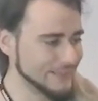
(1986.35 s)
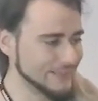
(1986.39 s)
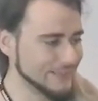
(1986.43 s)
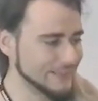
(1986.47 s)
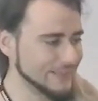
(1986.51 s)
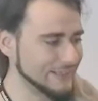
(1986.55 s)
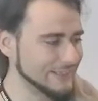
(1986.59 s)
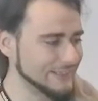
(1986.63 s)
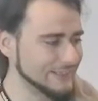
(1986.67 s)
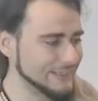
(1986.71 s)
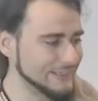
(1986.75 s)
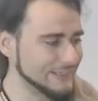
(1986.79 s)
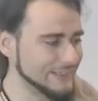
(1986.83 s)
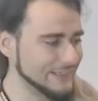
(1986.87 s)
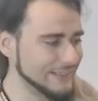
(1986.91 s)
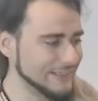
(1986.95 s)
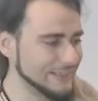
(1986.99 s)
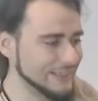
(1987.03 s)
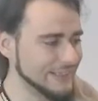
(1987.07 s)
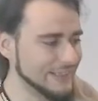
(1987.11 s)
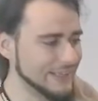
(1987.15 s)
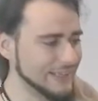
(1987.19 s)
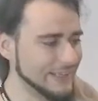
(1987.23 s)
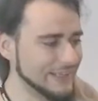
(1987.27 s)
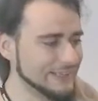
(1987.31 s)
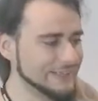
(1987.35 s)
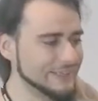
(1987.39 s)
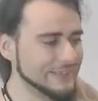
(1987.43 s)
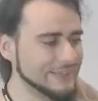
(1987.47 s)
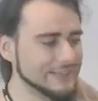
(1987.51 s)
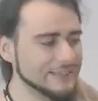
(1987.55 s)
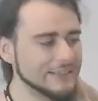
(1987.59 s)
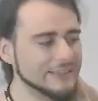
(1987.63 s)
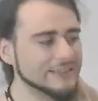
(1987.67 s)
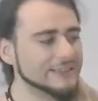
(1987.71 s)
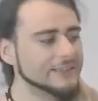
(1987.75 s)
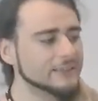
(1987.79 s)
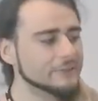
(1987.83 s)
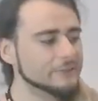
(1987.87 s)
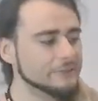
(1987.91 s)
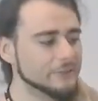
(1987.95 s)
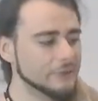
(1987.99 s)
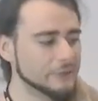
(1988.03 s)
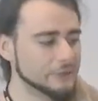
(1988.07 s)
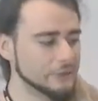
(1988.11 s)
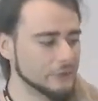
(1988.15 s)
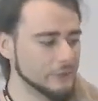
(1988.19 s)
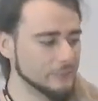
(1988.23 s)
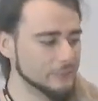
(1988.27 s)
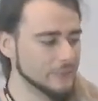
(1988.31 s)
Uh, and I can delete the
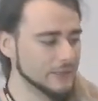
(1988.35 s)
photo